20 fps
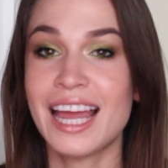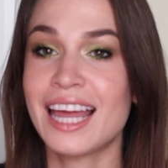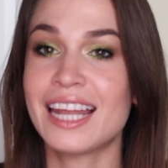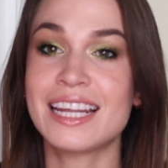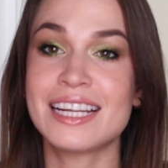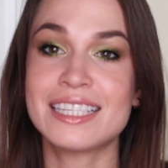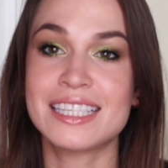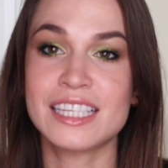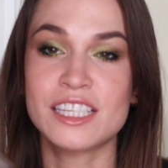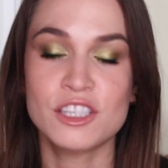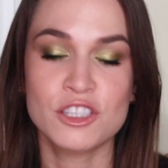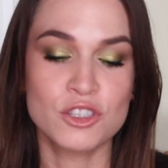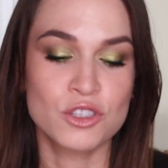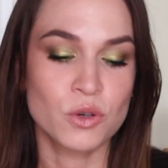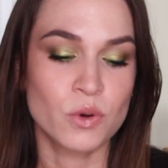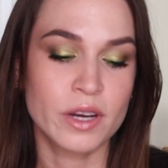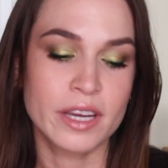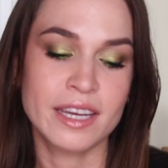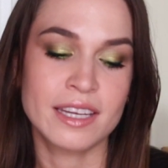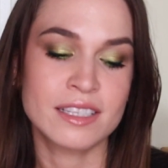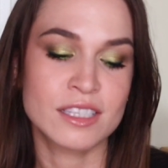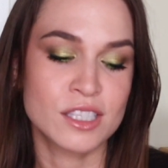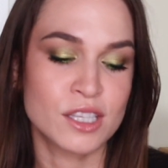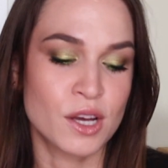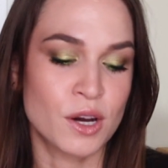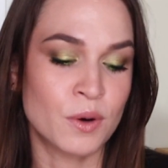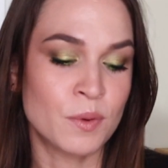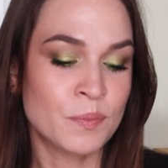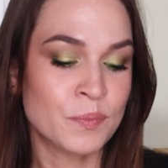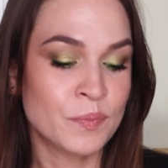and I did enjoy it.
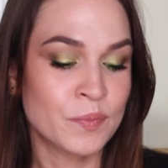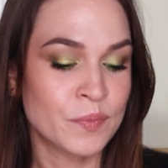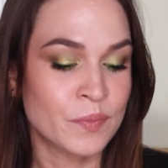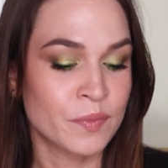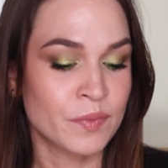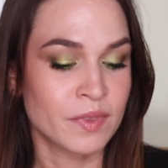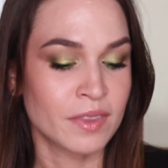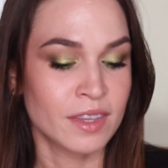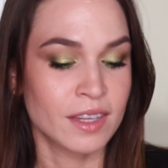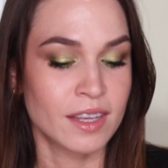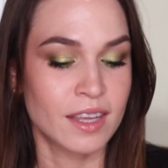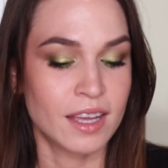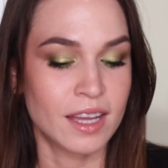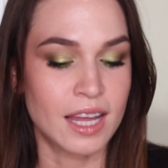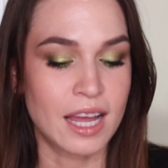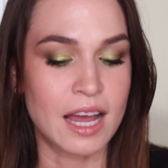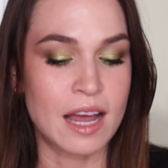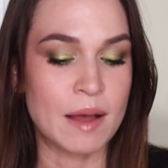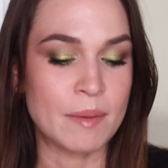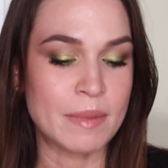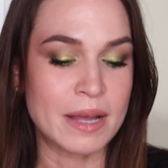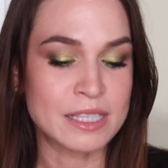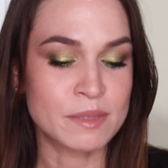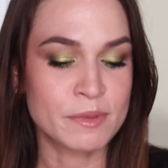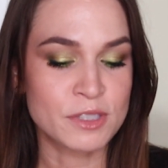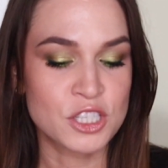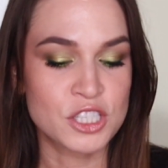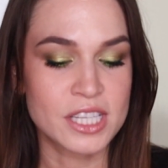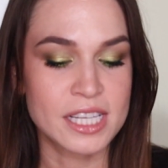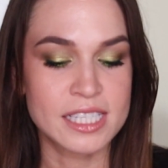So as
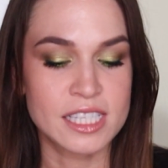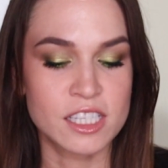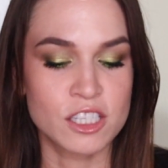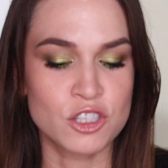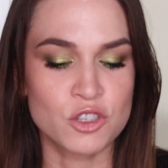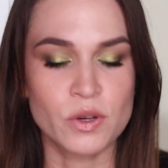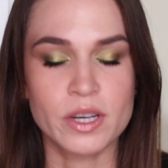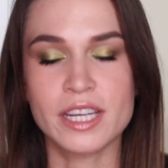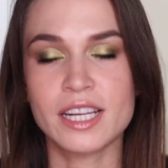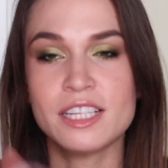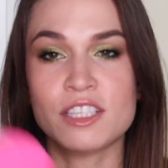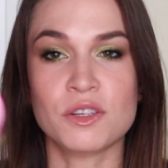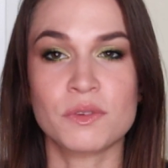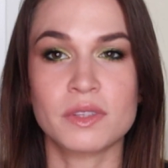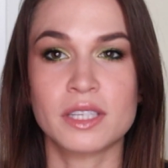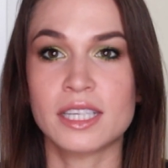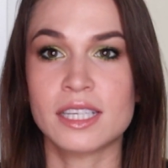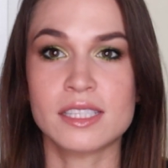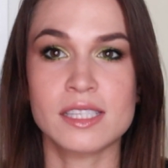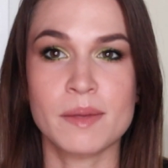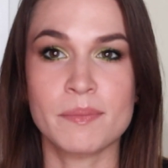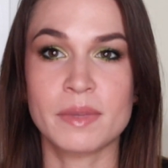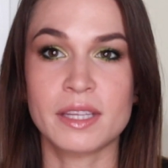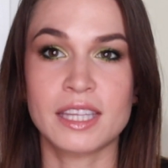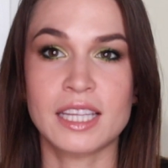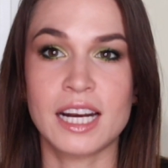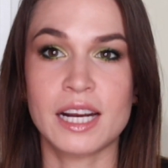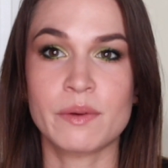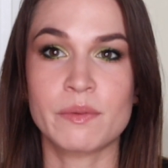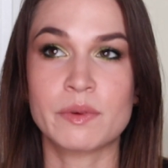much as I did enjoy it, I don't think it's something
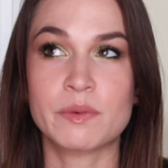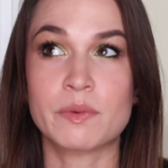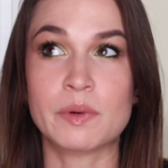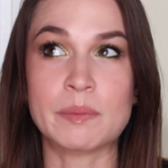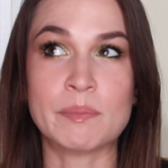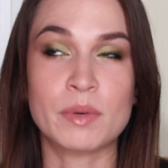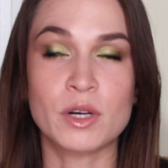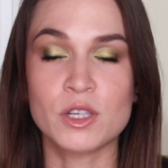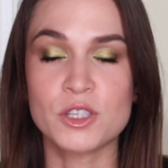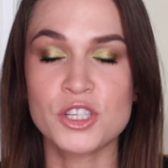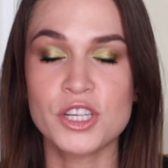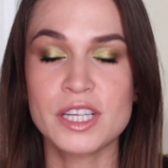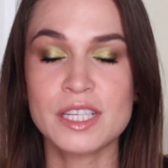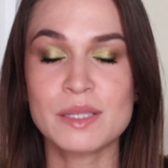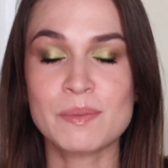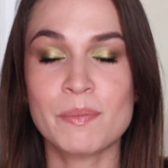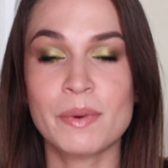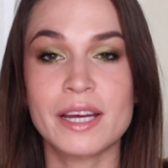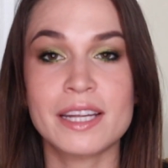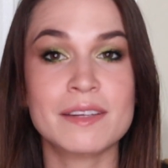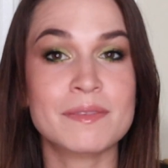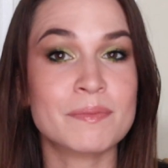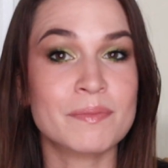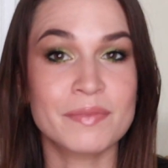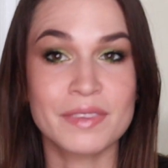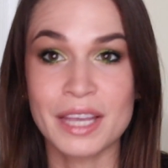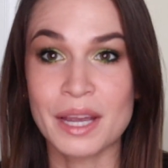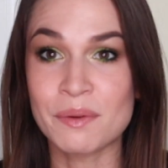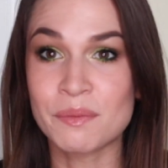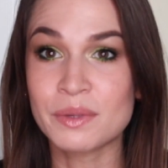that I would repurchase, but
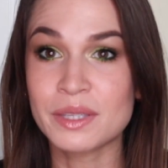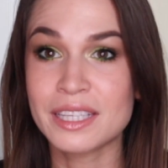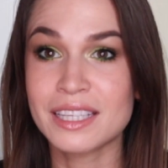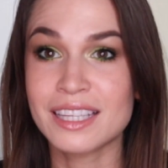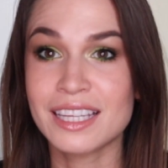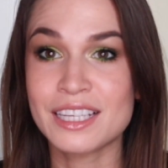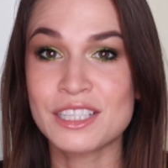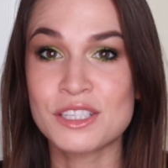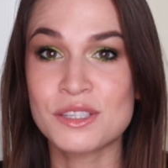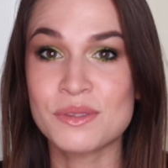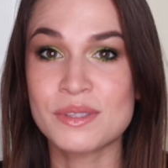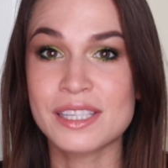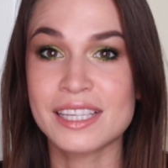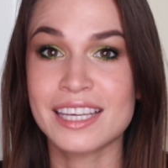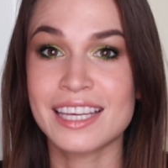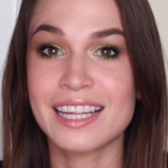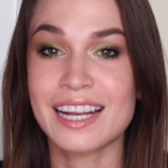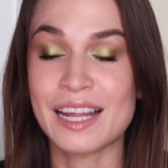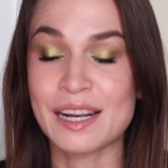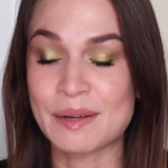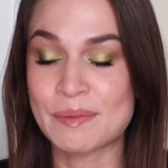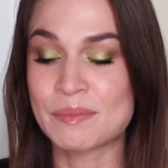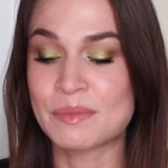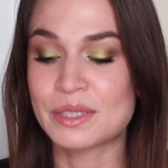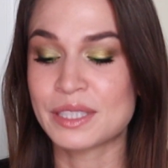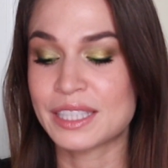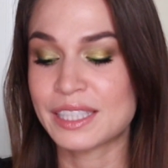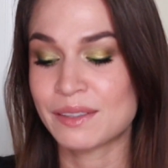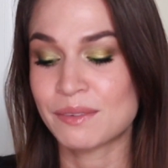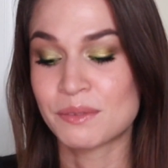I really liked using it, and I'm
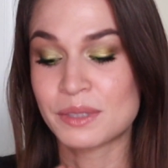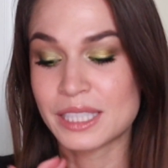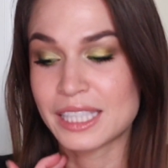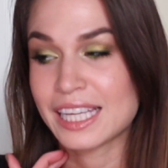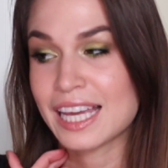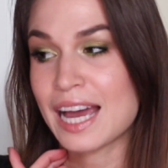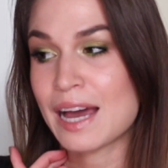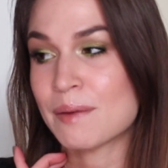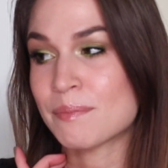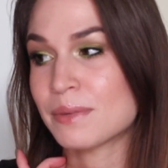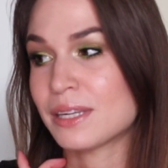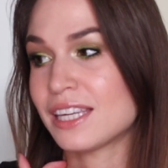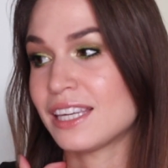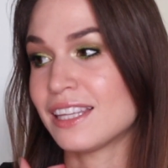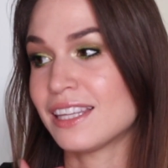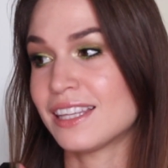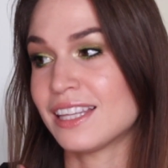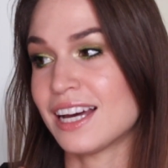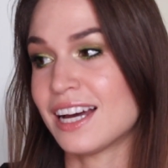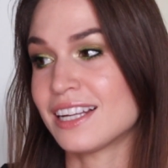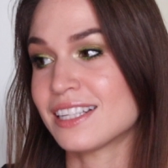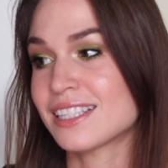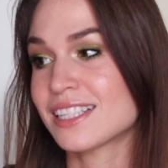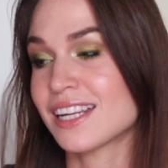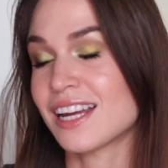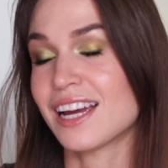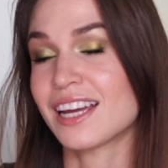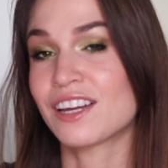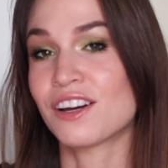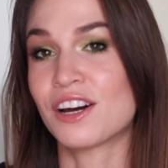really happy that
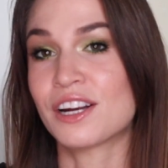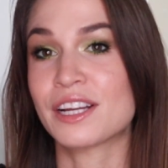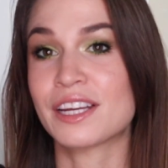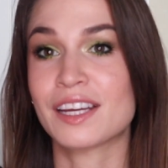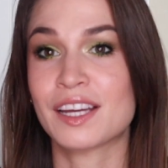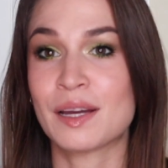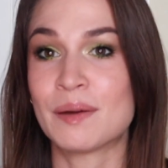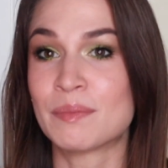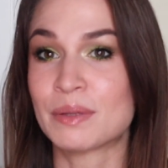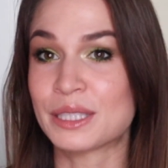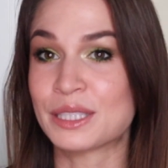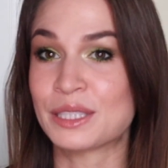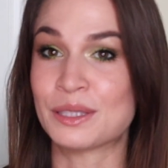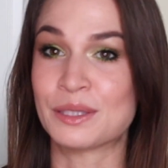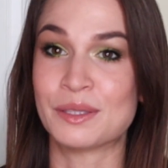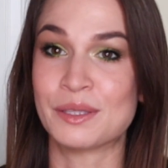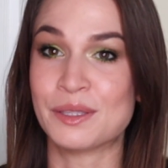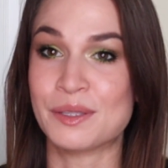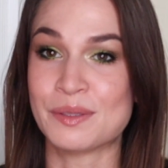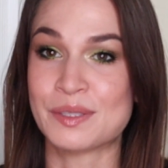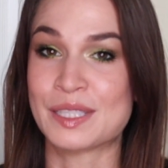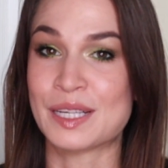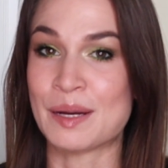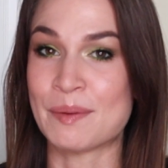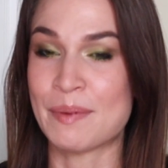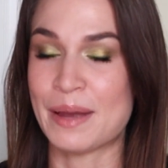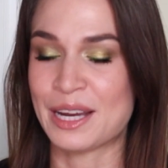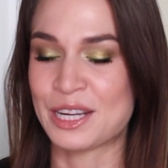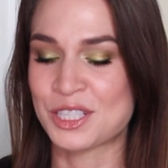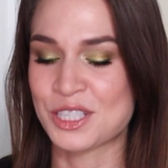I got it completely used
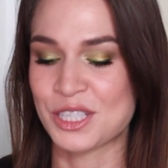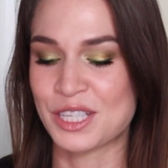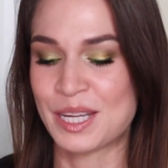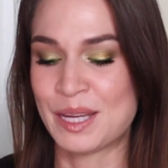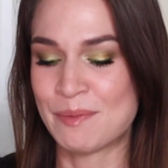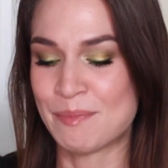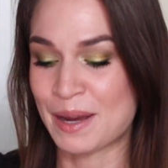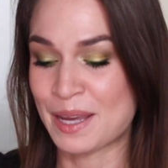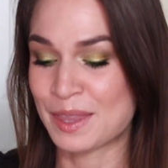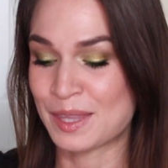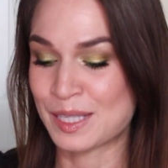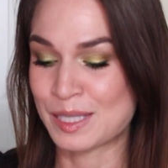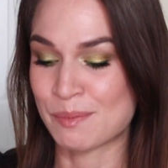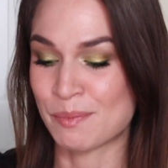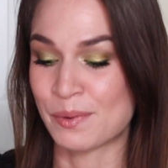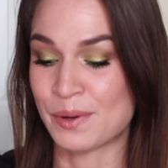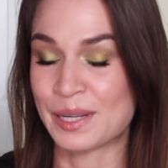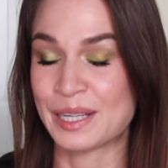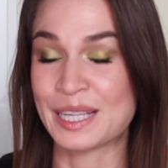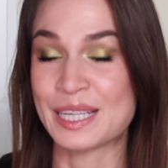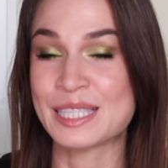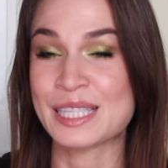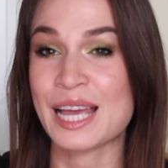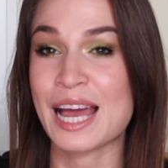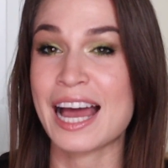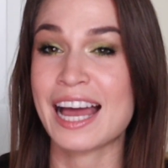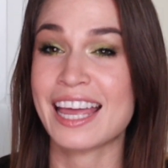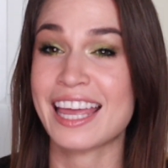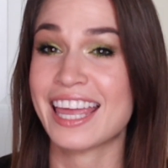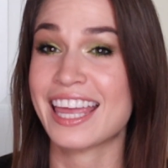up actually by this point because
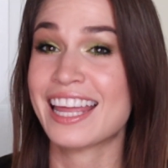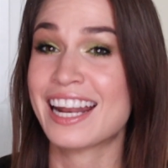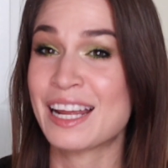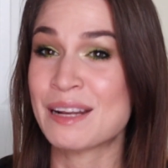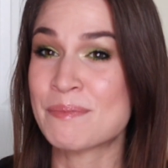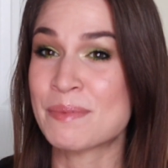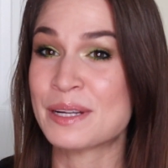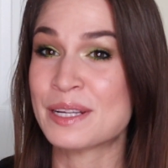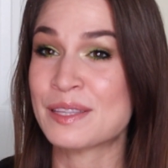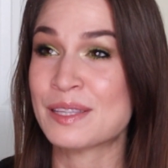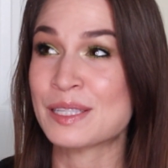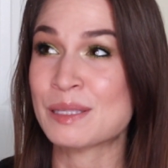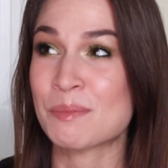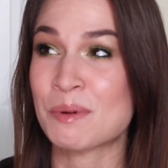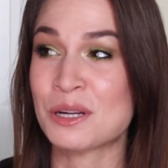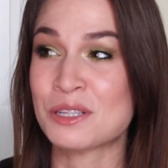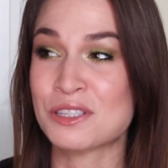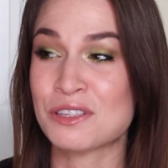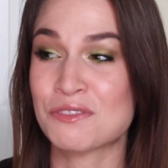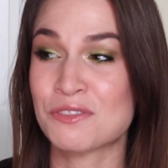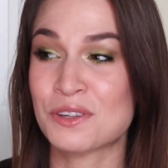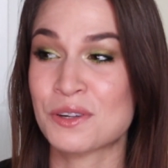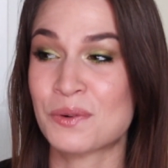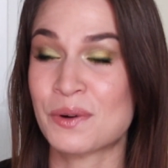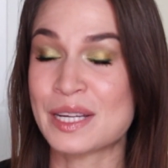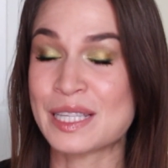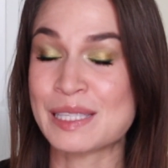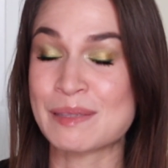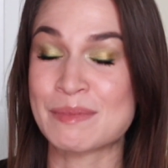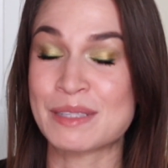it had been in this project for
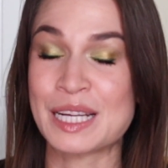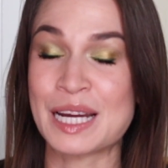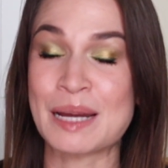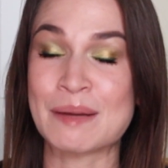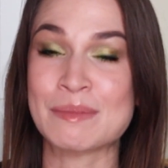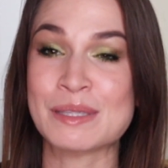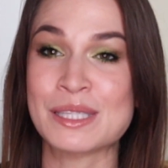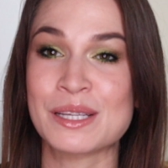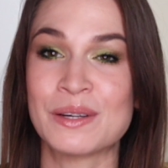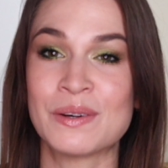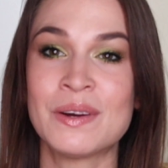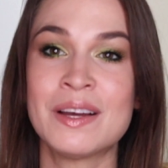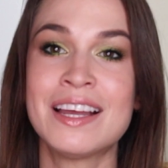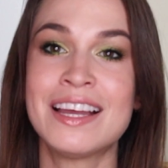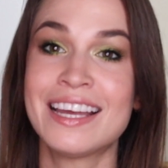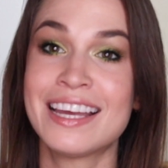quite some time, so